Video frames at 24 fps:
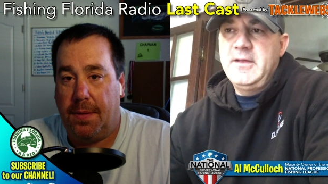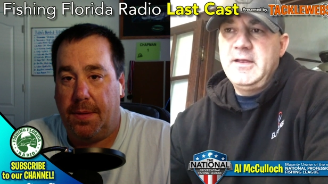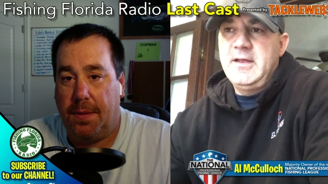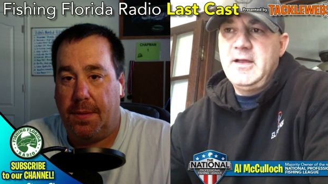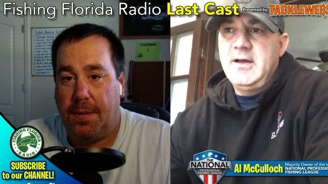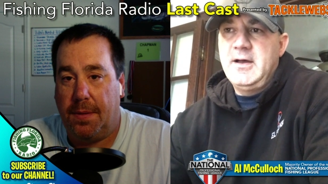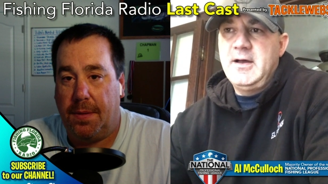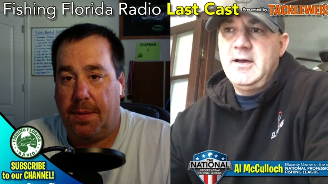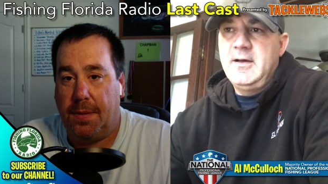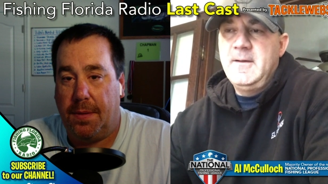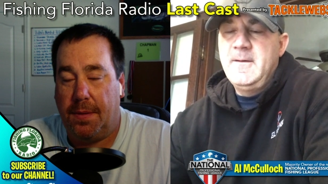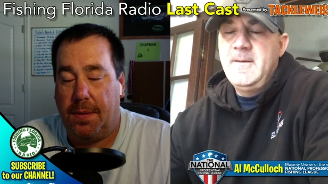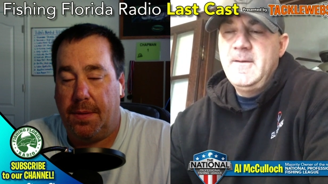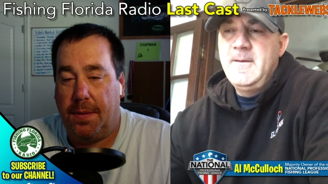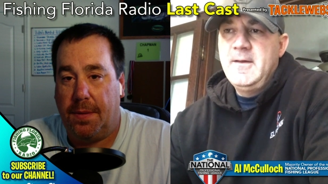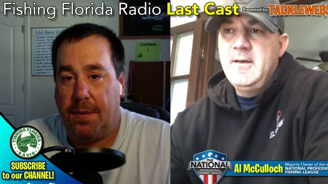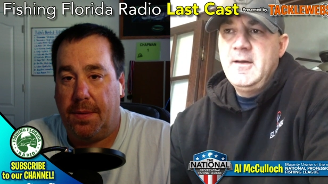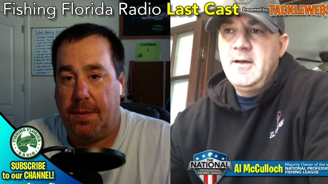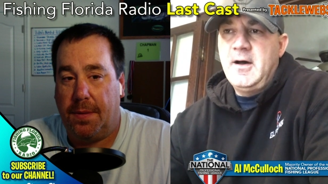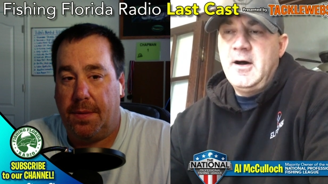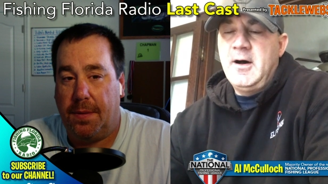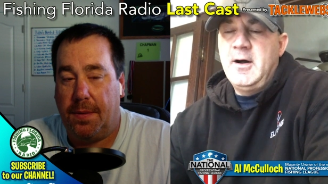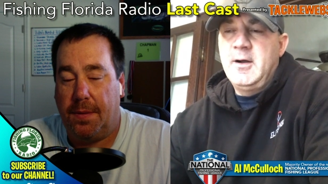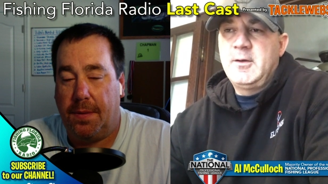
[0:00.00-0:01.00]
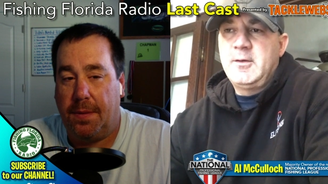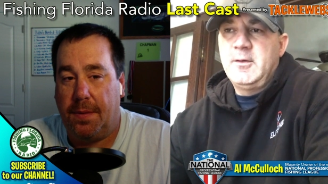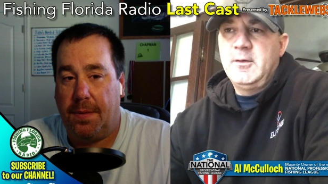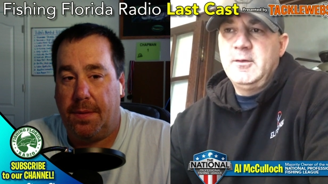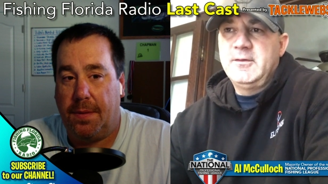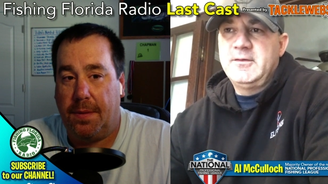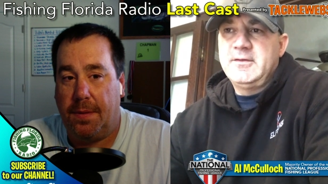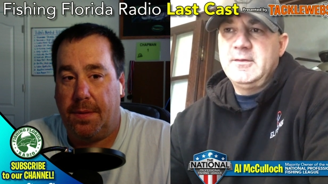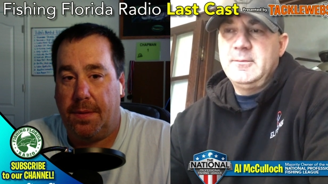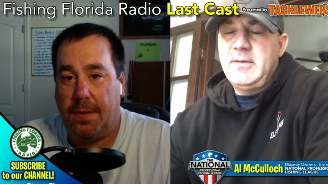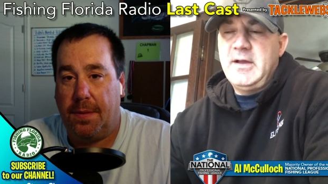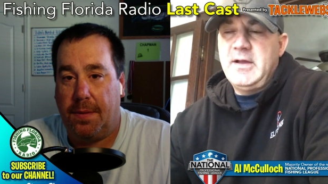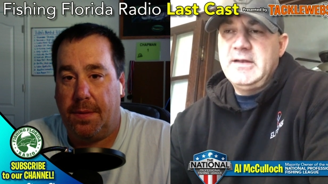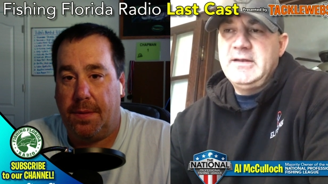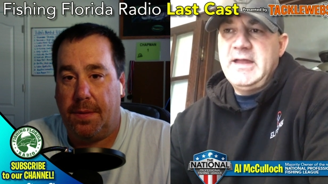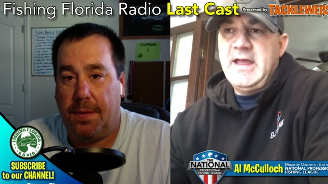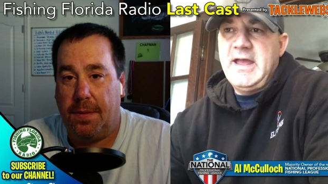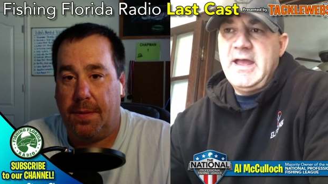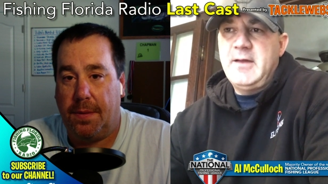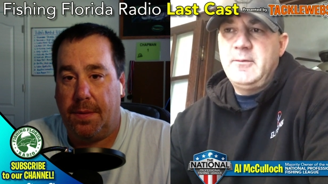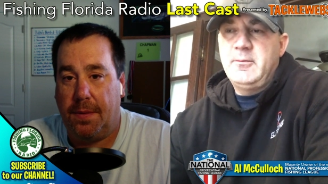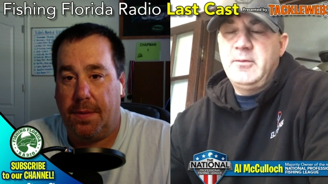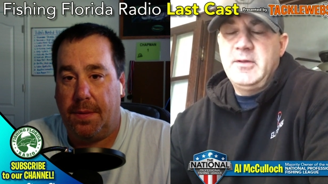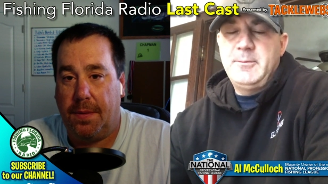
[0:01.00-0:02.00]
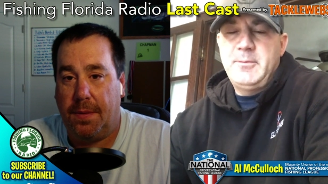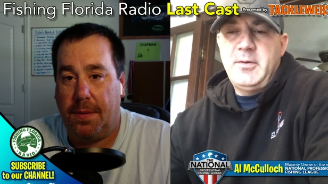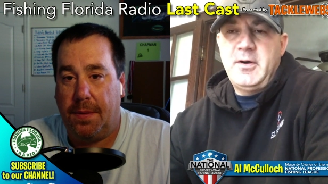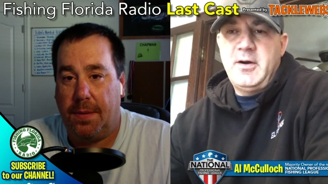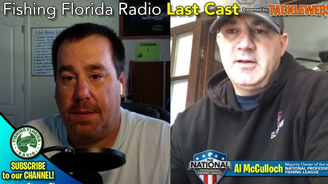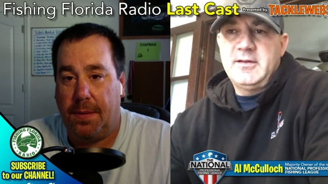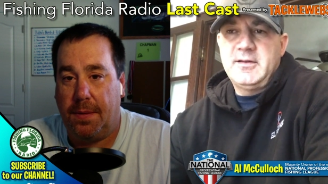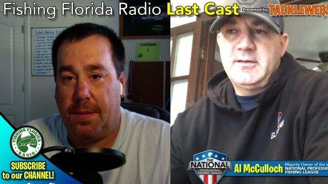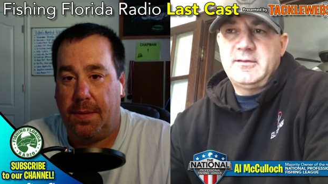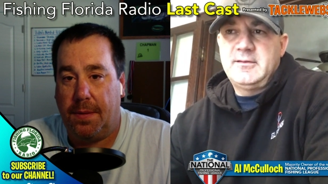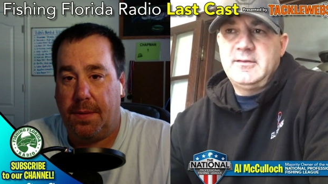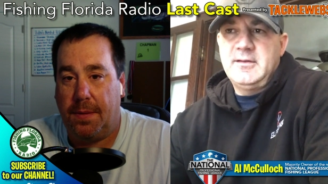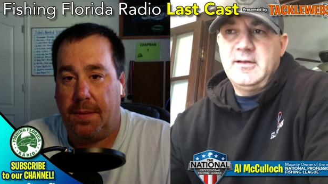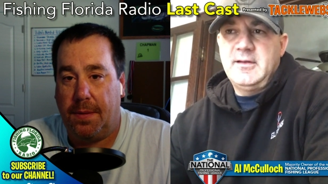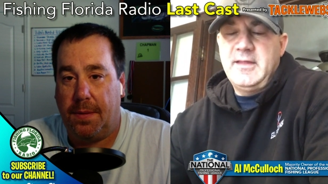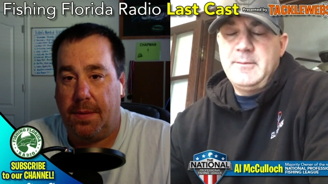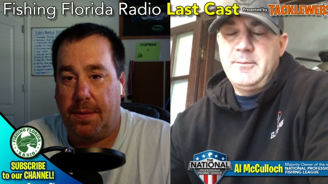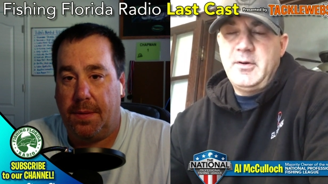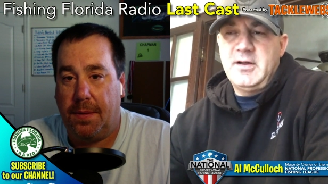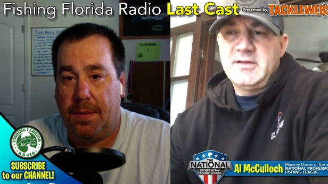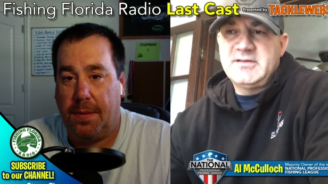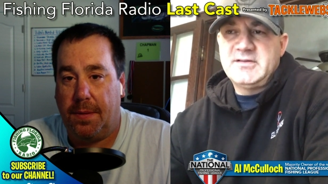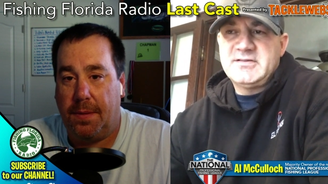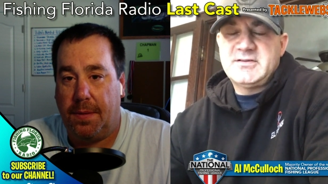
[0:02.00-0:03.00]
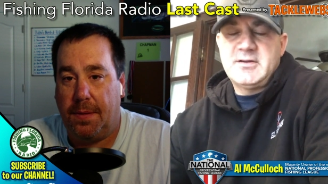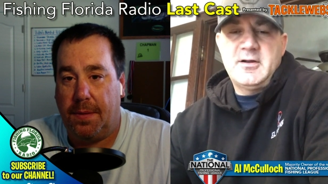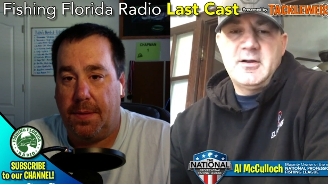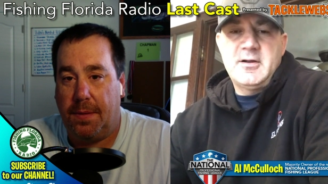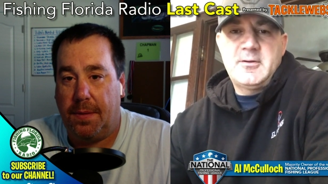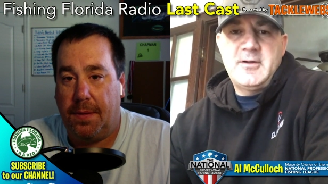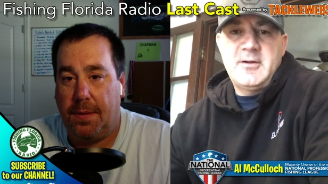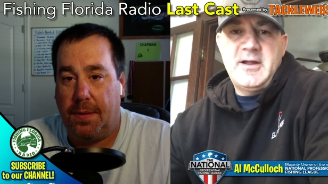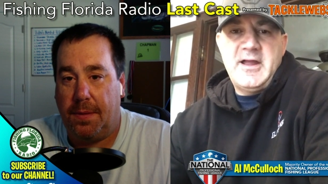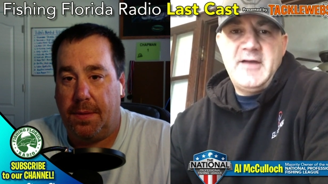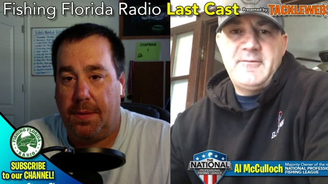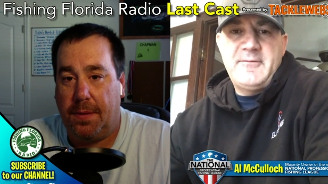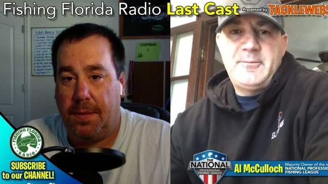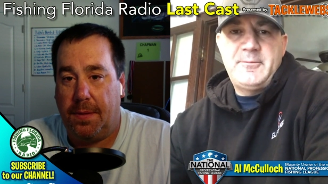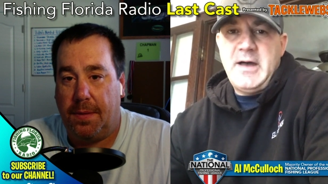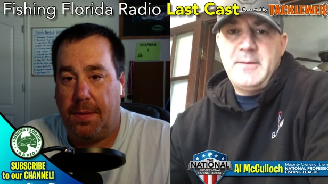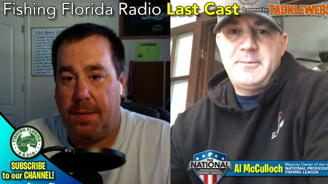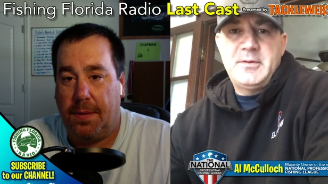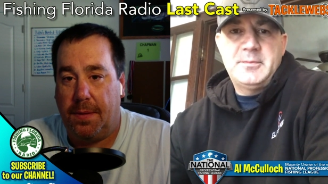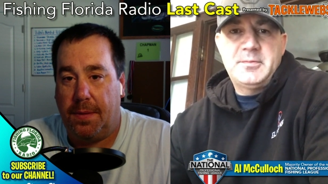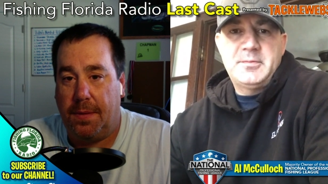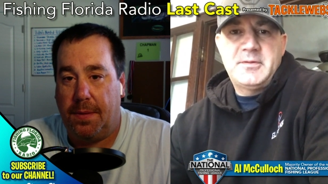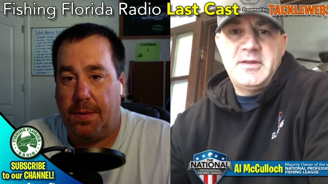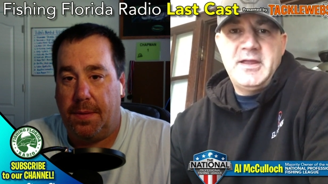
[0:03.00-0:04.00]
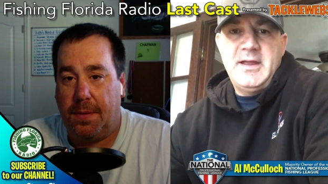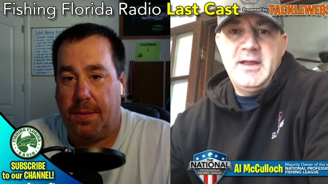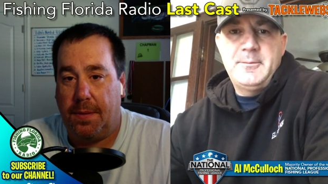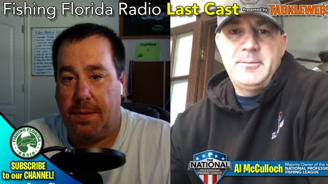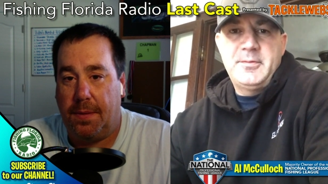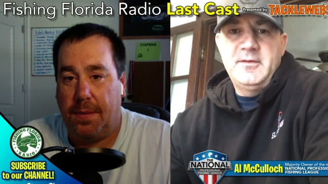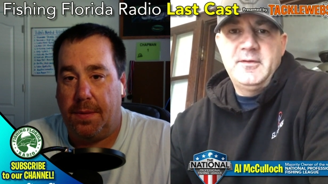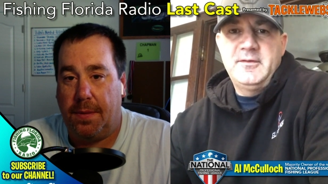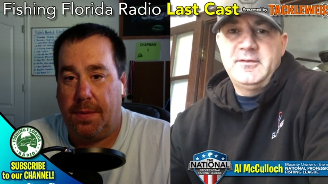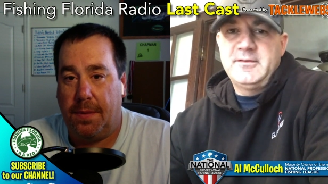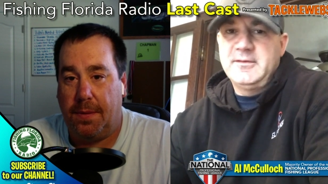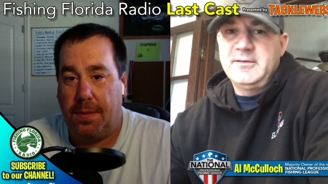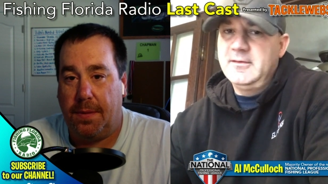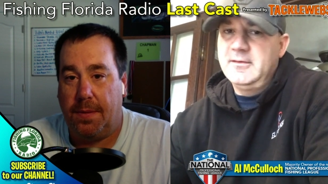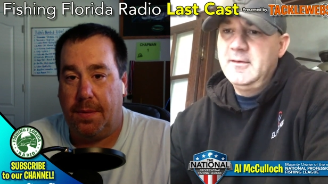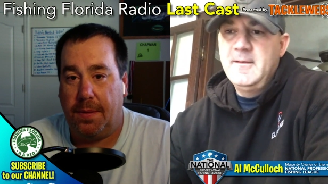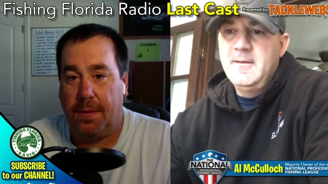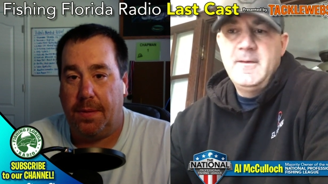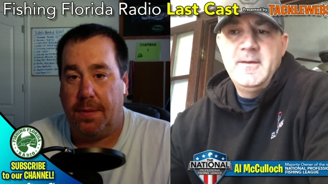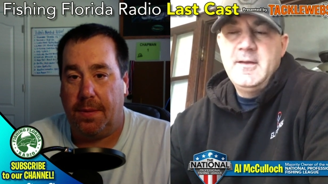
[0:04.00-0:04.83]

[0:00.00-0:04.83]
Speaker 1: the uh, uncles and my dad, we bought uh, they bought Starcraft pop up campers, and